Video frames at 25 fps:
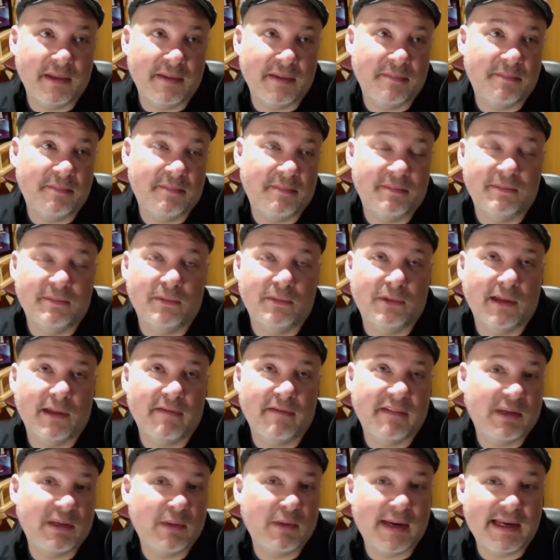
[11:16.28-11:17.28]

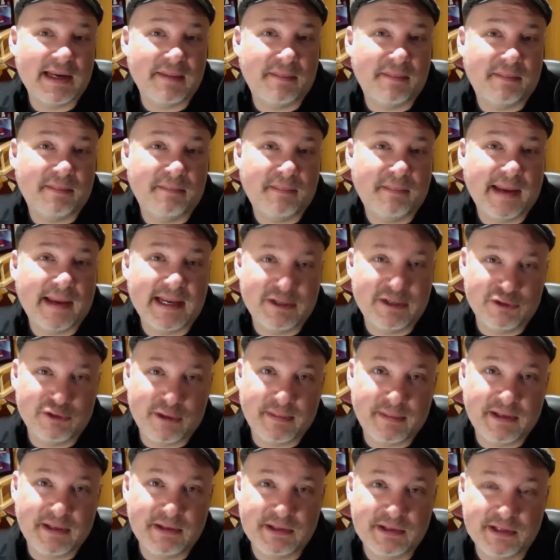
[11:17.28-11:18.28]
lovely way to pay
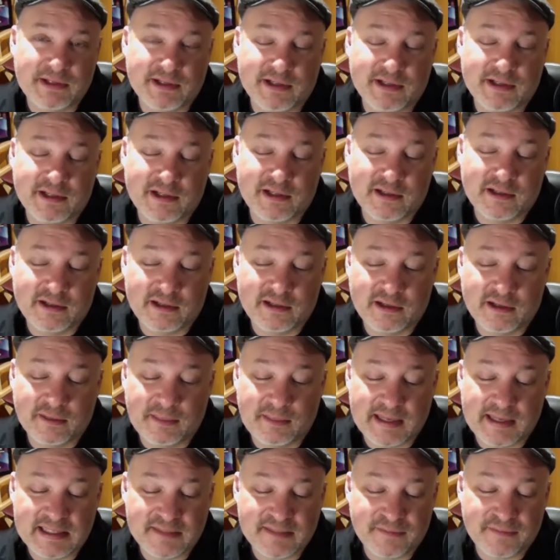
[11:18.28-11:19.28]
tribute to her
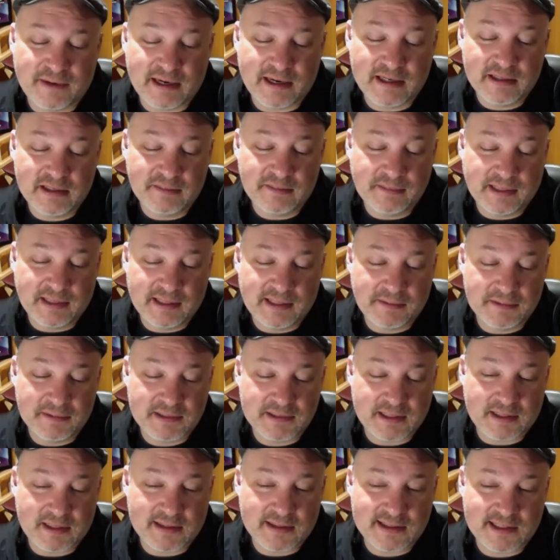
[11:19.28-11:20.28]
best friend, but it
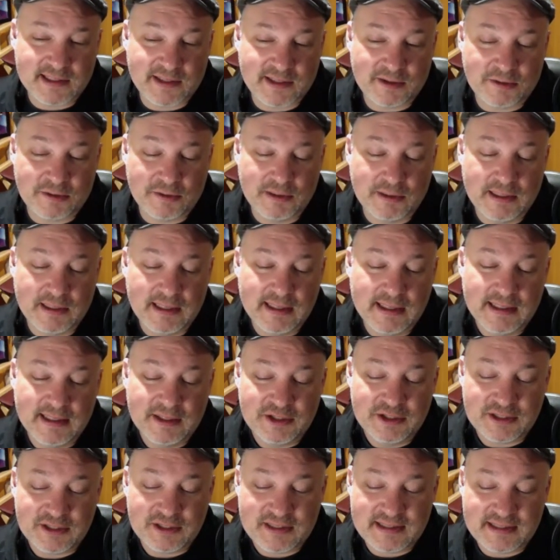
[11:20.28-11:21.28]
was also
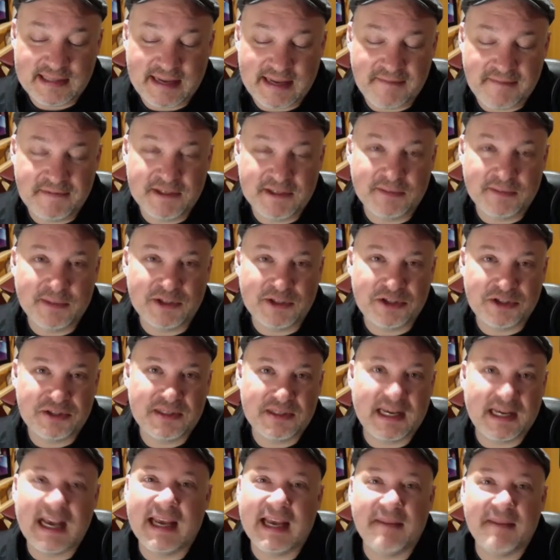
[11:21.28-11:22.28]
just saved so much
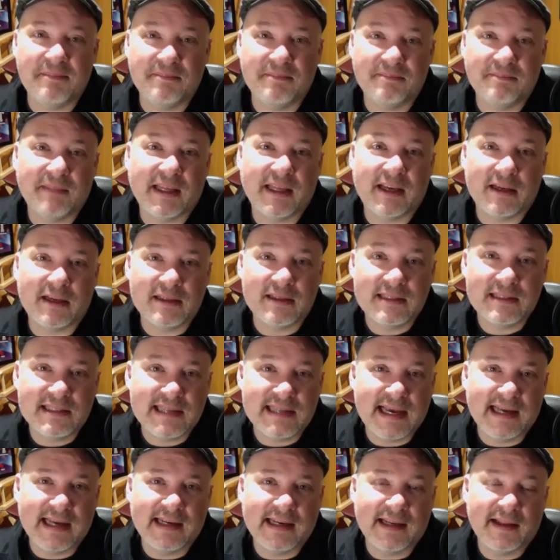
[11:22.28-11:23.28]
time, like, on
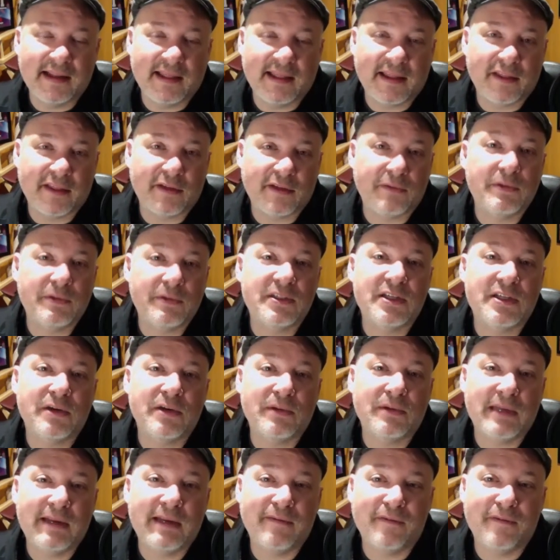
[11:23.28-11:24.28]
set. There was no
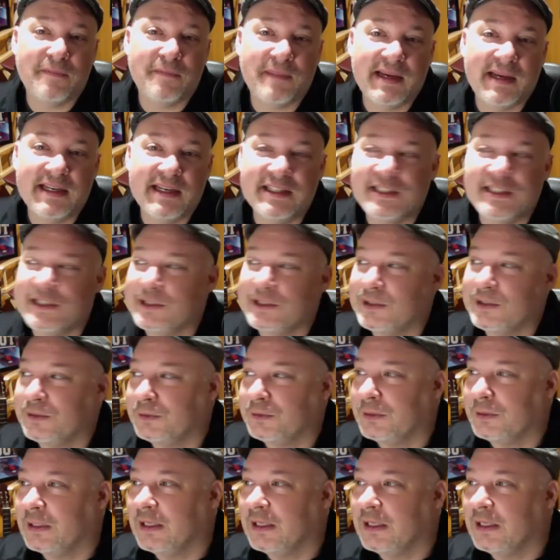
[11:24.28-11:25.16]
need for me to